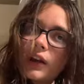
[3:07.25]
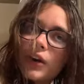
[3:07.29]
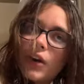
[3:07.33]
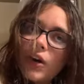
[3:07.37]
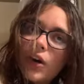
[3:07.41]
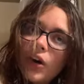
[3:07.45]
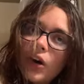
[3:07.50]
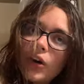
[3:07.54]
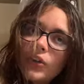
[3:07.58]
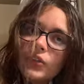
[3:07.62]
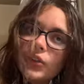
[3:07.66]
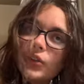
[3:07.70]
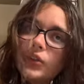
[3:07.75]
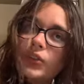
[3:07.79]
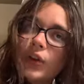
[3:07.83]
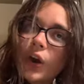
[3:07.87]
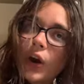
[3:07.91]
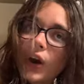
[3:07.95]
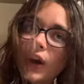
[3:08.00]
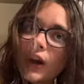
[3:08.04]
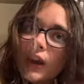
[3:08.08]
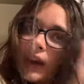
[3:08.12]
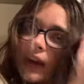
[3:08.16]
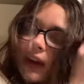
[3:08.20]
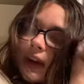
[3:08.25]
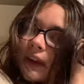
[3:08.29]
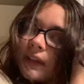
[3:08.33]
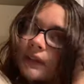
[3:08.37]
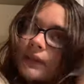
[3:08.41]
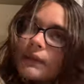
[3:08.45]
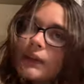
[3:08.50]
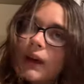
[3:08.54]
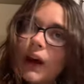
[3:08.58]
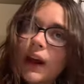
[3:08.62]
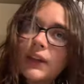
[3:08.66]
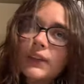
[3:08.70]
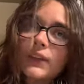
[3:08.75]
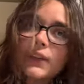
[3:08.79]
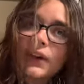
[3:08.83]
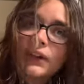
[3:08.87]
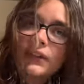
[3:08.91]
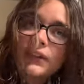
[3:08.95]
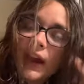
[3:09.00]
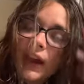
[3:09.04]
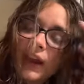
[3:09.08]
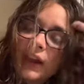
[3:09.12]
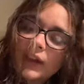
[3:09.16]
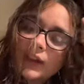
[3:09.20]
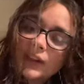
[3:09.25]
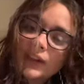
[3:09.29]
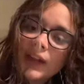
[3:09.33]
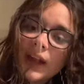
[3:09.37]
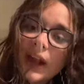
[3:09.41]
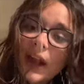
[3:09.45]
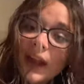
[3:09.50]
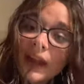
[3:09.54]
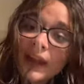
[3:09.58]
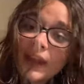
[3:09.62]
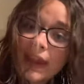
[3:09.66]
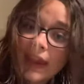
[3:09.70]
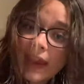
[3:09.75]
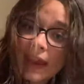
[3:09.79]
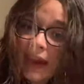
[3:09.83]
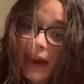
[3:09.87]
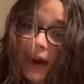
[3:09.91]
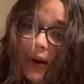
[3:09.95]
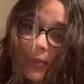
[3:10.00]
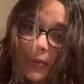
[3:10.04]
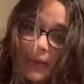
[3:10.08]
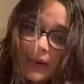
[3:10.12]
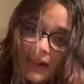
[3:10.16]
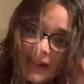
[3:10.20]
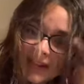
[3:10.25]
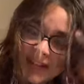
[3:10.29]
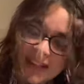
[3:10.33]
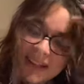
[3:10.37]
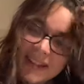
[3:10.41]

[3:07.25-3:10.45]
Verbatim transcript: Also, sorry if I sound tired. I am.